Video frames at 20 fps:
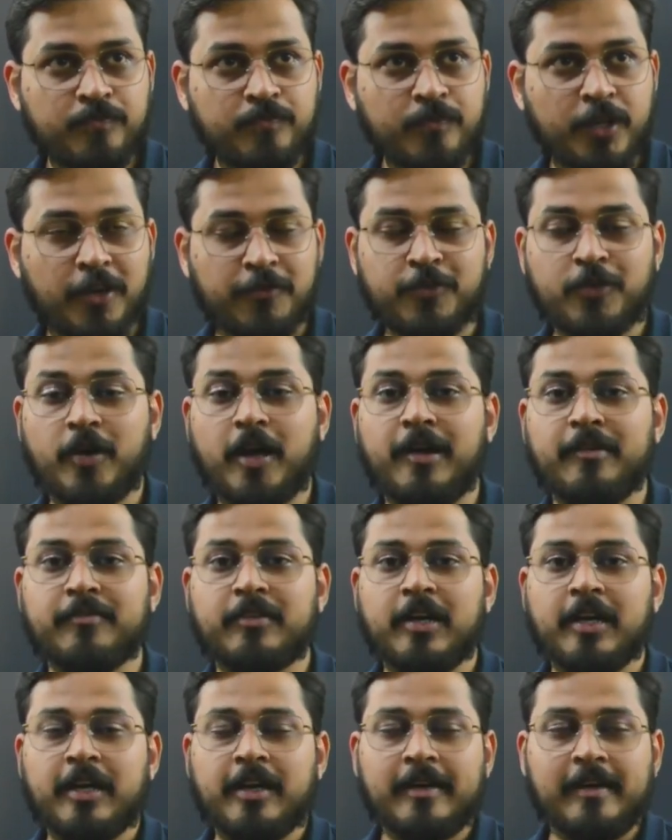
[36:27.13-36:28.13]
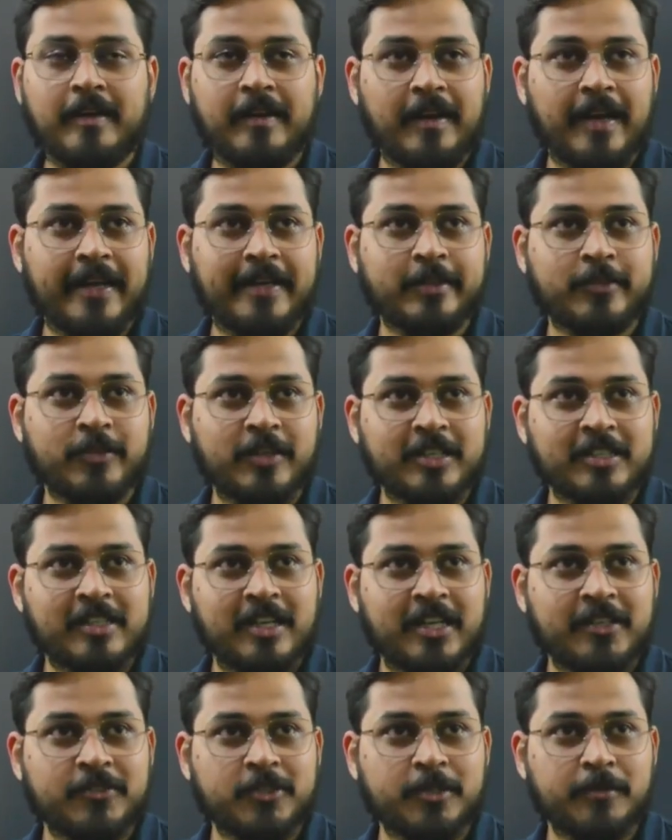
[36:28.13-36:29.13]
If you have liked today's
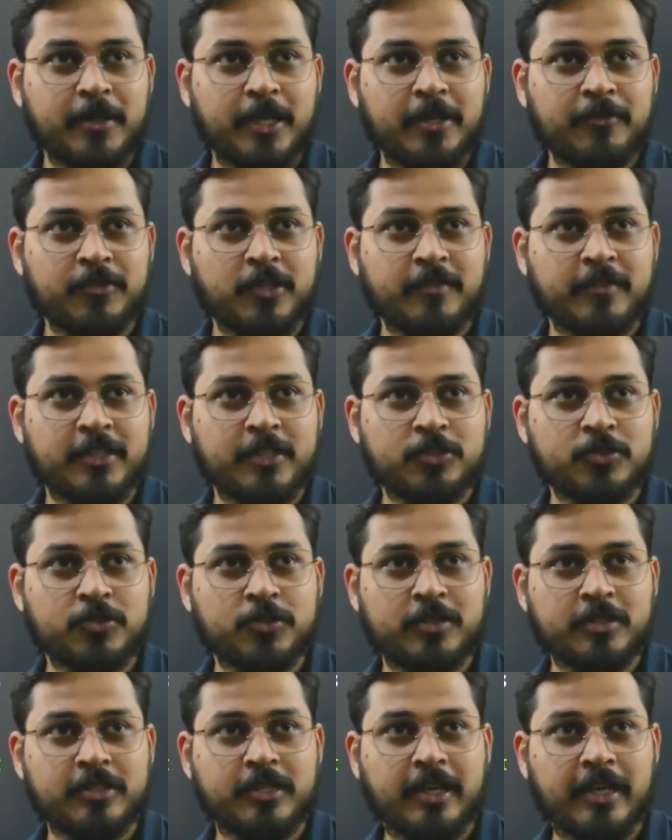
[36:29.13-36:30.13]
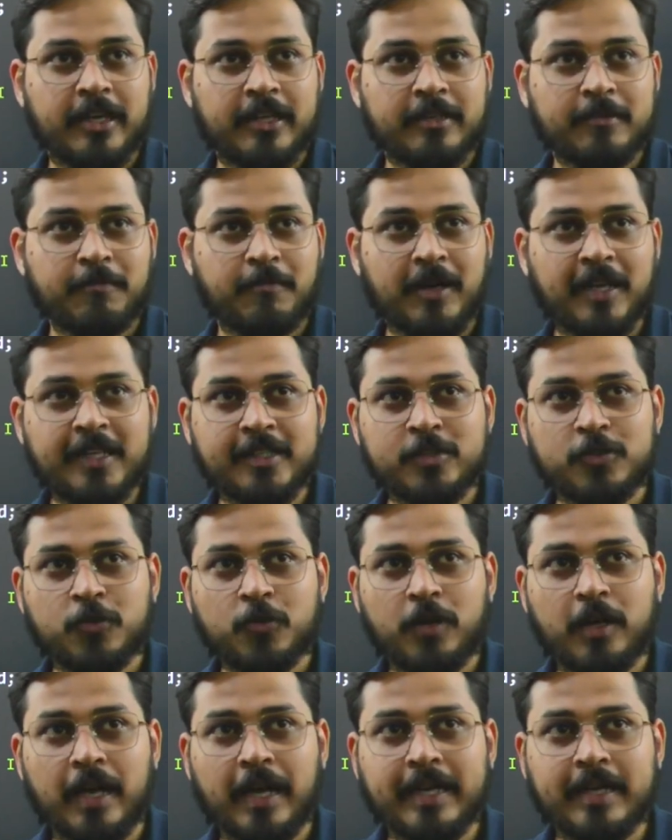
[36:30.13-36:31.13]
live stream and if you have understood, please do
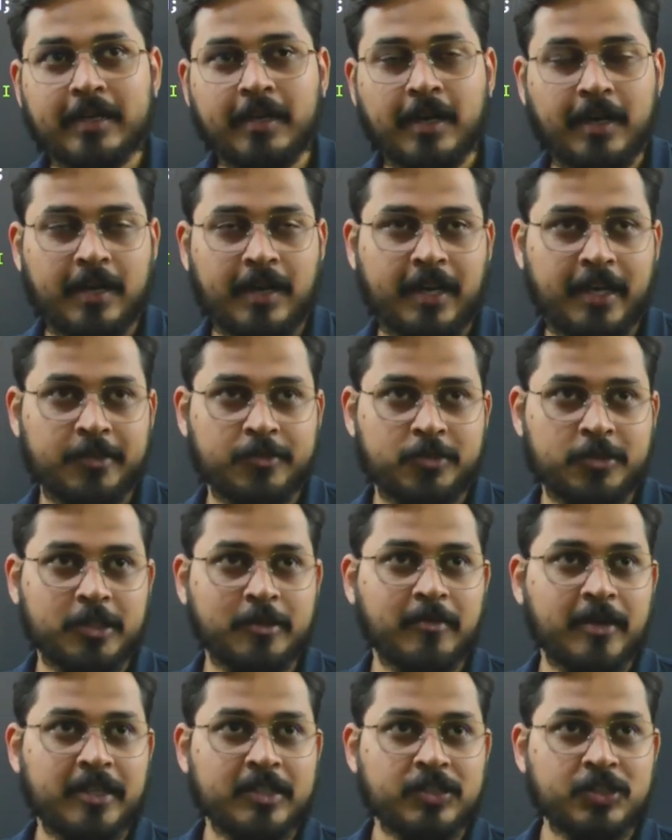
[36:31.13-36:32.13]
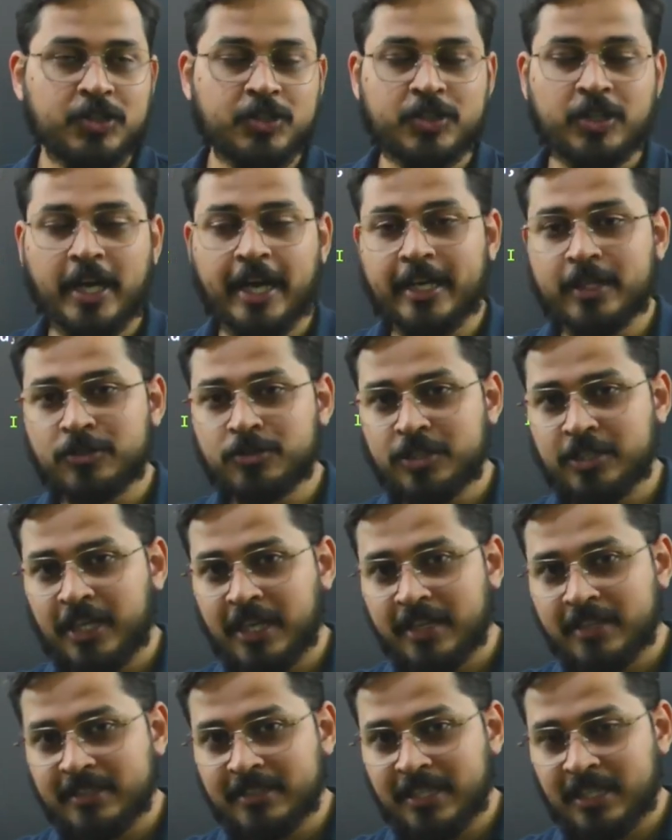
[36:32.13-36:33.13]
like our live stream and try to share
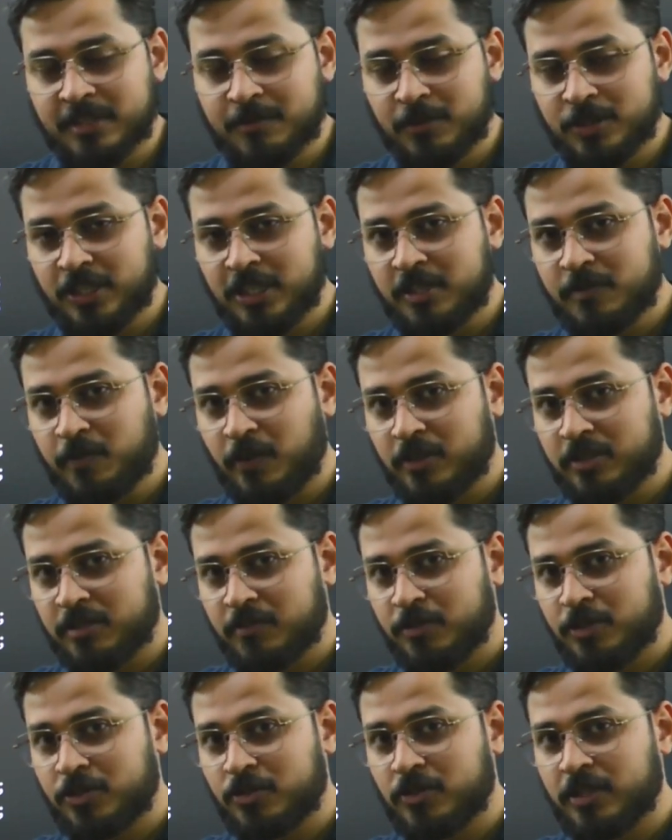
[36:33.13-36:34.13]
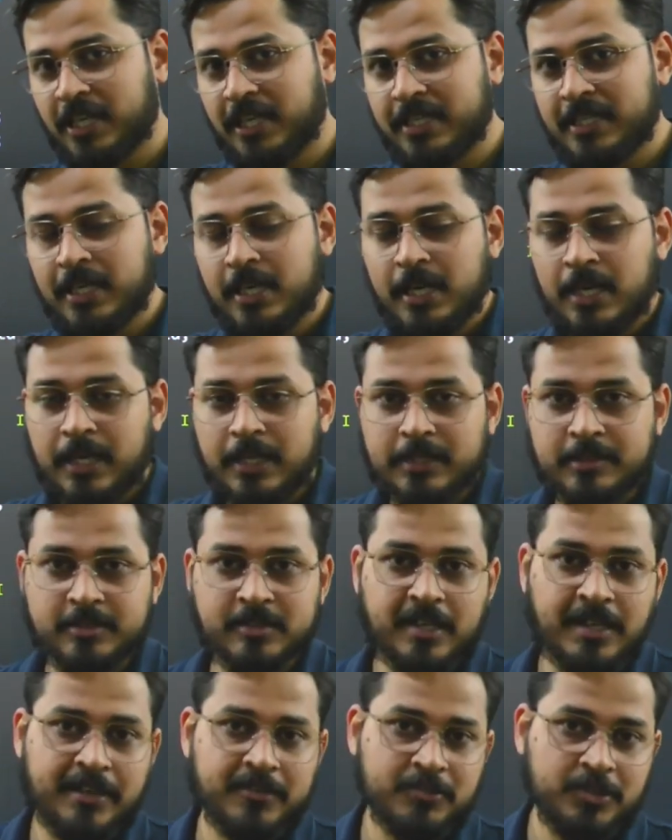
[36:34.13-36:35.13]
this as much as possible so that this
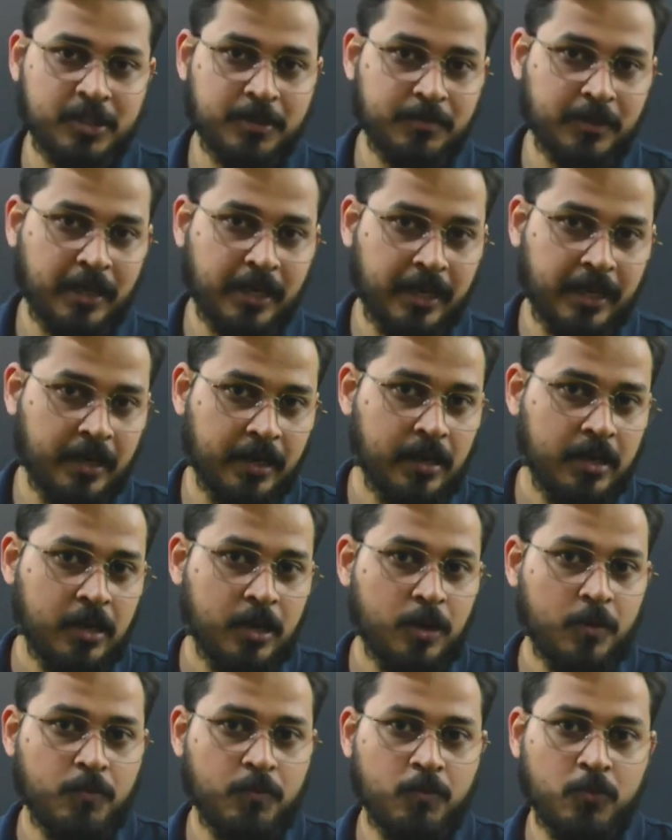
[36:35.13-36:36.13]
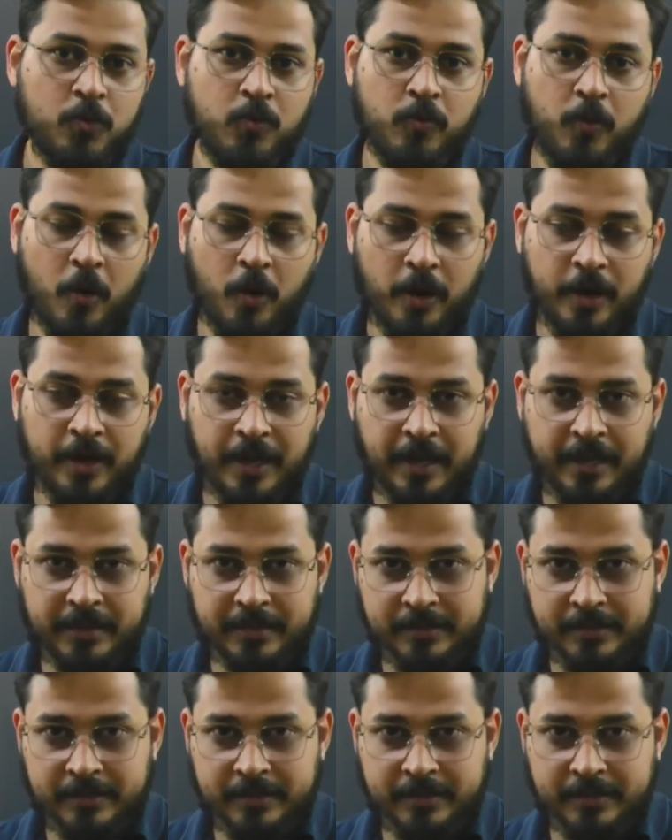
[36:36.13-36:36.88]
live stream can move on and